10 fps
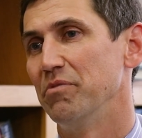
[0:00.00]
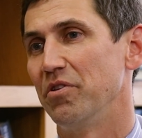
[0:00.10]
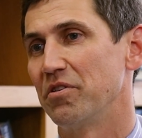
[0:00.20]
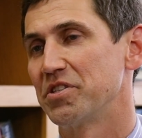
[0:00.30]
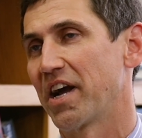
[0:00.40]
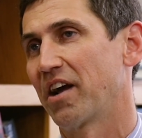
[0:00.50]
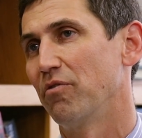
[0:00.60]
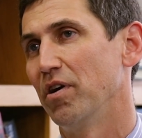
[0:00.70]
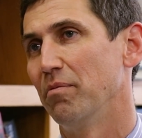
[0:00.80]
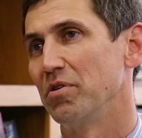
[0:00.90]
to their second
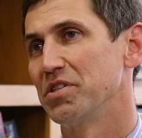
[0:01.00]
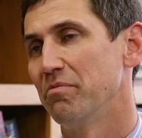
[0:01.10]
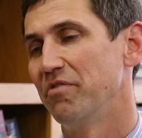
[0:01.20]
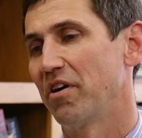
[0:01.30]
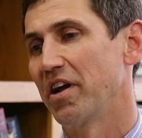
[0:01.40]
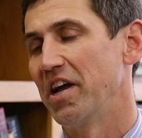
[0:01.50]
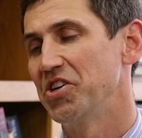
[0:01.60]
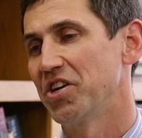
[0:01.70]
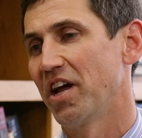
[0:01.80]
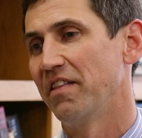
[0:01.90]
rib or some
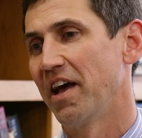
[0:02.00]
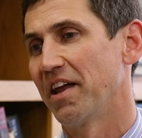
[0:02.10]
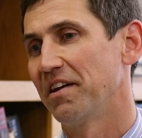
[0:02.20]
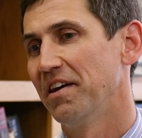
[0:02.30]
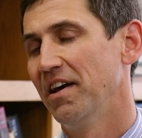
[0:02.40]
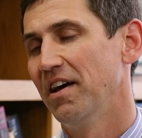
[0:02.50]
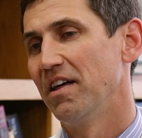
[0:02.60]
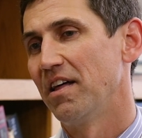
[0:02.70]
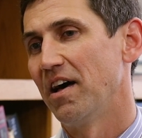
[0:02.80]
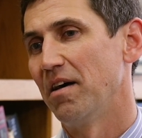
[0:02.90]
variation on that.
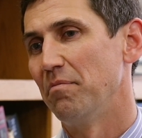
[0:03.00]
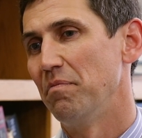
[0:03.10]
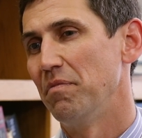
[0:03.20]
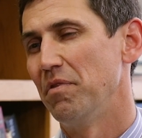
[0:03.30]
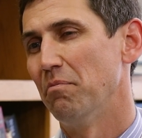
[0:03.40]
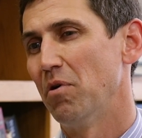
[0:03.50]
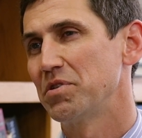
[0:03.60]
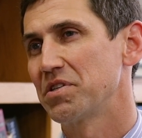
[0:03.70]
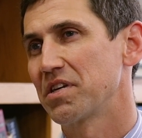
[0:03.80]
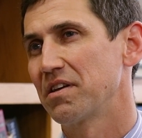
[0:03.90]
Um, the
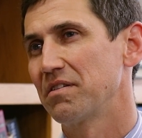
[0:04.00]
most